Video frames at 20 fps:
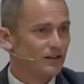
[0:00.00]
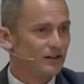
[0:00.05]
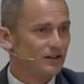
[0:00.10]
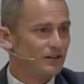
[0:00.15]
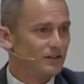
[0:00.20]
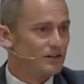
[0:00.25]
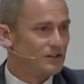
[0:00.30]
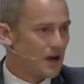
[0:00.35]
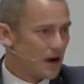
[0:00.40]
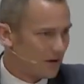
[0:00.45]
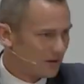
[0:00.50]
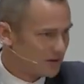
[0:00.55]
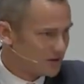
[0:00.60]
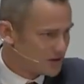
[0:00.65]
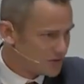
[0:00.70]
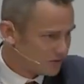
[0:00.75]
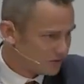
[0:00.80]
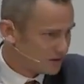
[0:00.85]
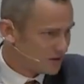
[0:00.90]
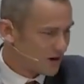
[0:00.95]

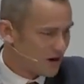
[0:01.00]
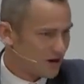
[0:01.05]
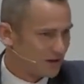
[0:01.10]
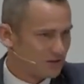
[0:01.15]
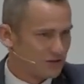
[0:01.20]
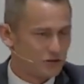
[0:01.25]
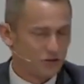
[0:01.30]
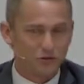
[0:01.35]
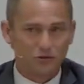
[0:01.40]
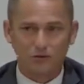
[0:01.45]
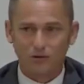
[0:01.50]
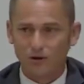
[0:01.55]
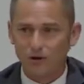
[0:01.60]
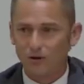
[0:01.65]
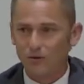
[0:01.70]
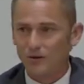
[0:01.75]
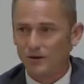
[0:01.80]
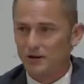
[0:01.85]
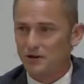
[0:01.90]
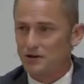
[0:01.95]
knowledge of God, to
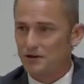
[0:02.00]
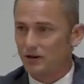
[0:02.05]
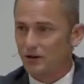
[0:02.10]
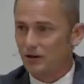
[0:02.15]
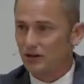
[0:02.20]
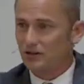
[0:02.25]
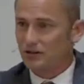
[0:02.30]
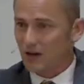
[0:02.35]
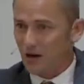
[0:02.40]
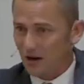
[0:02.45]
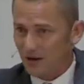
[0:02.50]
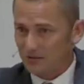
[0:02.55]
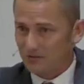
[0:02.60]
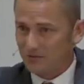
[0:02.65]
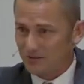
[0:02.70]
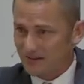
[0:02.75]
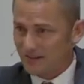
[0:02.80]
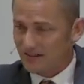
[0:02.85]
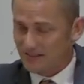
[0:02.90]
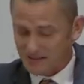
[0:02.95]
grow in your
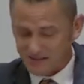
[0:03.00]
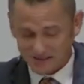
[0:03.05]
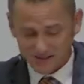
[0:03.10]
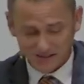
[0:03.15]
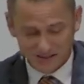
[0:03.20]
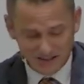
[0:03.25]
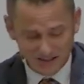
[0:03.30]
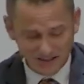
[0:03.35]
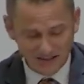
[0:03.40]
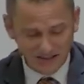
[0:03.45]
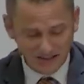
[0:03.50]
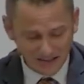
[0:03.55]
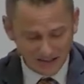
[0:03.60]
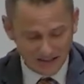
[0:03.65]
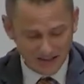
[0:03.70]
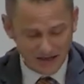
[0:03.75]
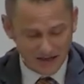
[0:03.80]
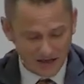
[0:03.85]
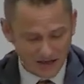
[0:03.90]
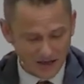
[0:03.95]
confidence
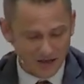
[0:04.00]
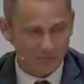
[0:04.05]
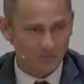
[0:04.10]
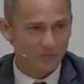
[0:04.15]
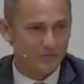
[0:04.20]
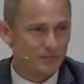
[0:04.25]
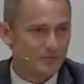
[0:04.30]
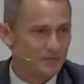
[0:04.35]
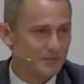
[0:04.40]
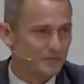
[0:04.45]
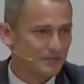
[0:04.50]
in him.